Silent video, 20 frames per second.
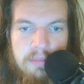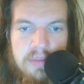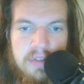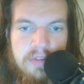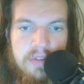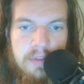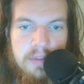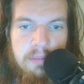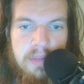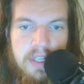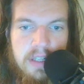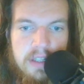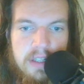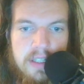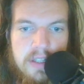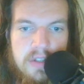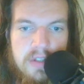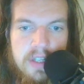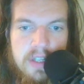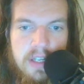of the
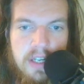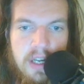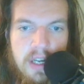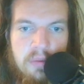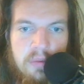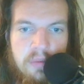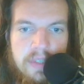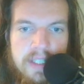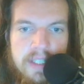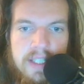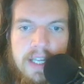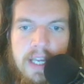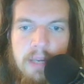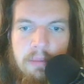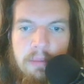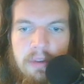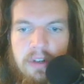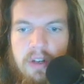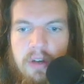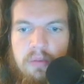buildings, and now we came
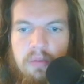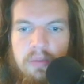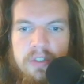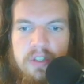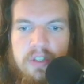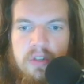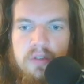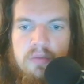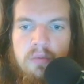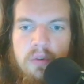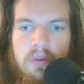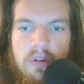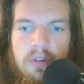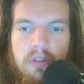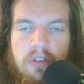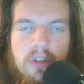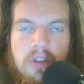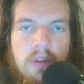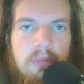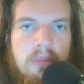and now we just walk on
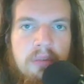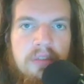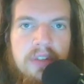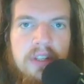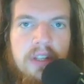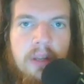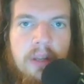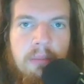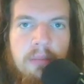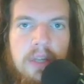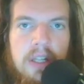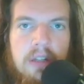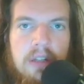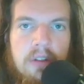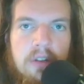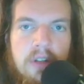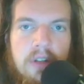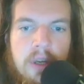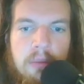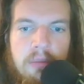top of it and build
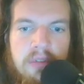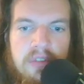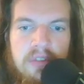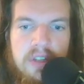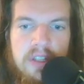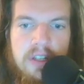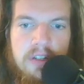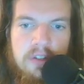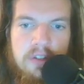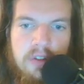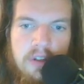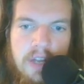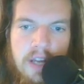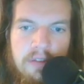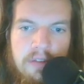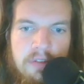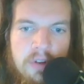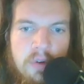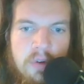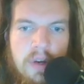on top of it and have
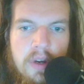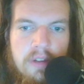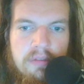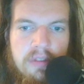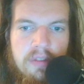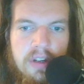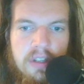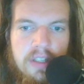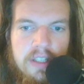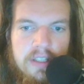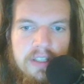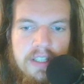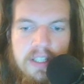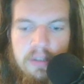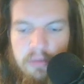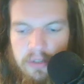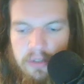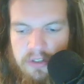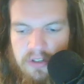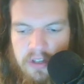no fucking idea
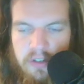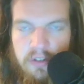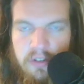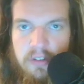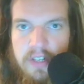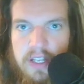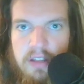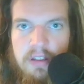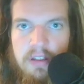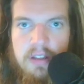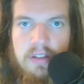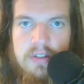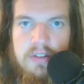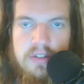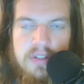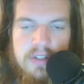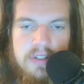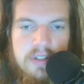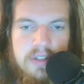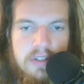what's underneath
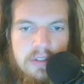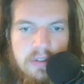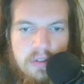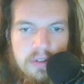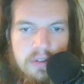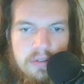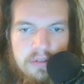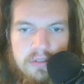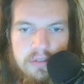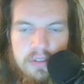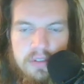us, you know.